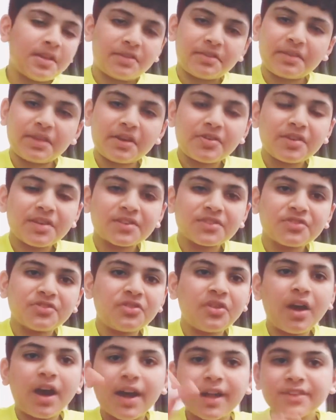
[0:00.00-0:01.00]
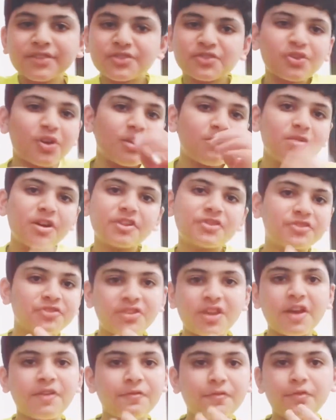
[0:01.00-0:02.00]
there is not so much
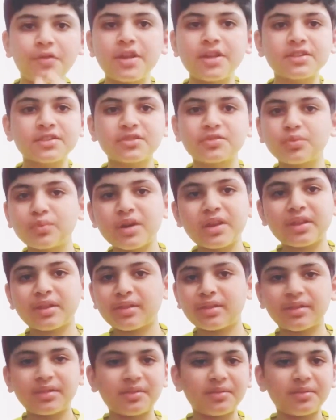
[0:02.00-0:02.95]
difference with